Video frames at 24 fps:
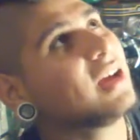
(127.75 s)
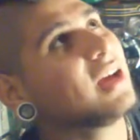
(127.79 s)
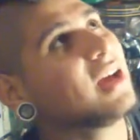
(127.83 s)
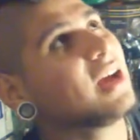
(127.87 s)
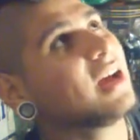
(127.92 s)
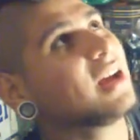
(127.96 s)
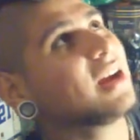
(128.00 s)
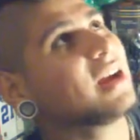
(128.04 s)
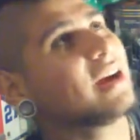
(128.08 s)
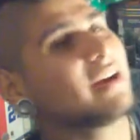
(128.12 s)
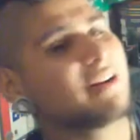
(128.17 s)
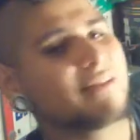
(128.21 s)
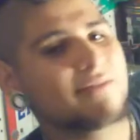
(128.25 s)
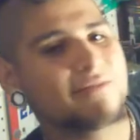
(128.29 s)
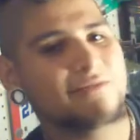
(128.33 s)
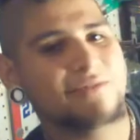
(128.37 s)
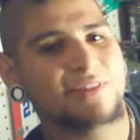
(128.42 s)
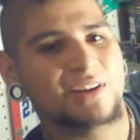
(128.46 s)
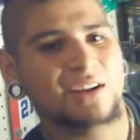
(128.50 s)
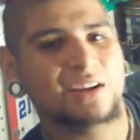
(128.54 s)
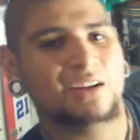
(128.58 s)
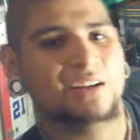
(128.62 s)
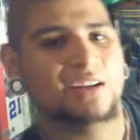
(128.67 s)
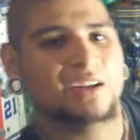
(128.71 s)
and I've
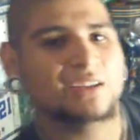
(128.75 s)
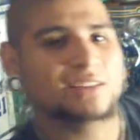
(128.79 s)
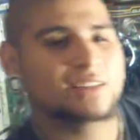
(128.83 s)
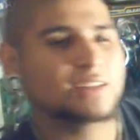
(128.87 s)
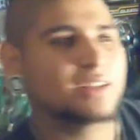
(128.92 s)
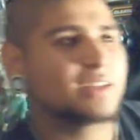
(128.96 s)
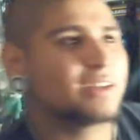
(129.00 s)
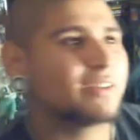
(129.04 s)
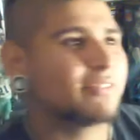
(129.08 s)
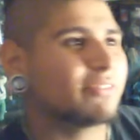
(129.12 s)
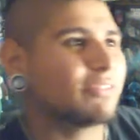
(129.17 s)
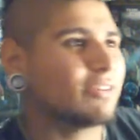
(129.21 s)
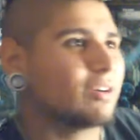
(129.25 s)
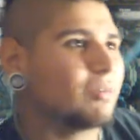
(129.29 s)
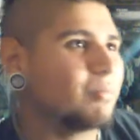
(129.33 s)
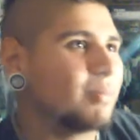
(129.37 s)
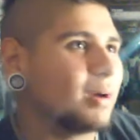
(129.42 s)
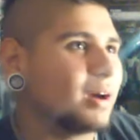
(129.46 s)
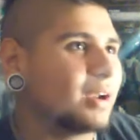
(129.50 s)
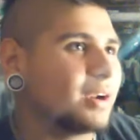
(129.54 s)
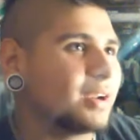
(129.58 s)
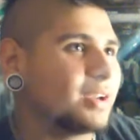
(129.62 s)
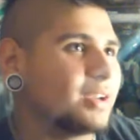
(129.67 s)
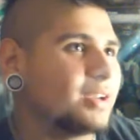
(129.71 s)
neglected it for
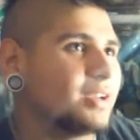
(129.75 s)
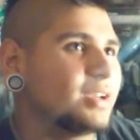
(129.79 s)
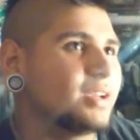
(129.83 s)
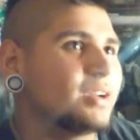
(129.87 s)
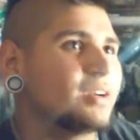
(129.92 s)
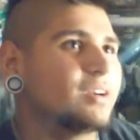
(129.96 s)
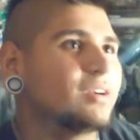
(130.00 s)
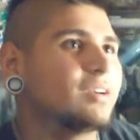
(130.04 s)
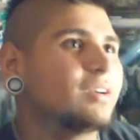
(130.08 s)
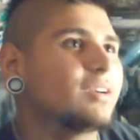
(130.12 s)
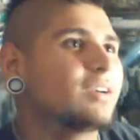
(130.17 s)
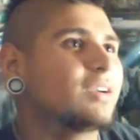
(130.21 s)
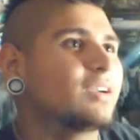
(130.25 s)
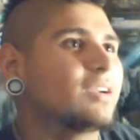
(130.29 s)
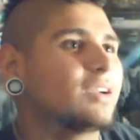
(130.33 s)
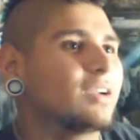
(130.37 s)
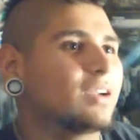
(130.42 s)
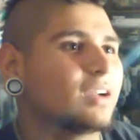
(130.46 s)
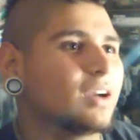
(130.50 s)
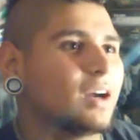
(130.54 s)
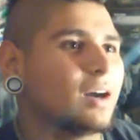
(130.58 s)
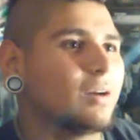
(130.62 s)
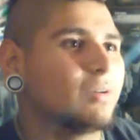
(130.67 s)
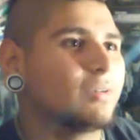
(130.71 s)
about a year,
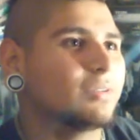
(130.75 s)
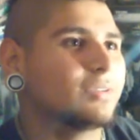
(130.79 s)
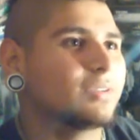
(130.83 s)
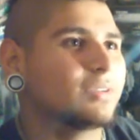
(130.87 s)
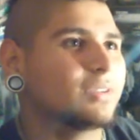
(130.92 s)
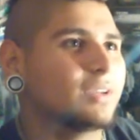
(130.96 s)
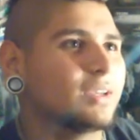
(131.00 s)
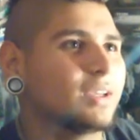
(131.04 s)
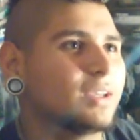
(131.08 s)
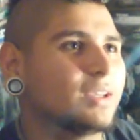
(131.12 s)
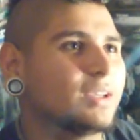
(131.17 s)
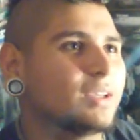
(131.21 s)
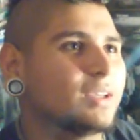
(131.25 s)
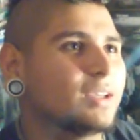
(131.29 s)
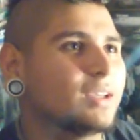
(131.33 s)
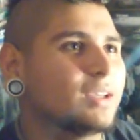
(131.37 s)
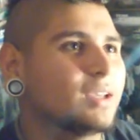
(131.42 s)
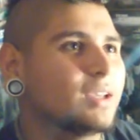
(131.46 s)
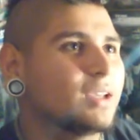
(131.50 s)
I would say.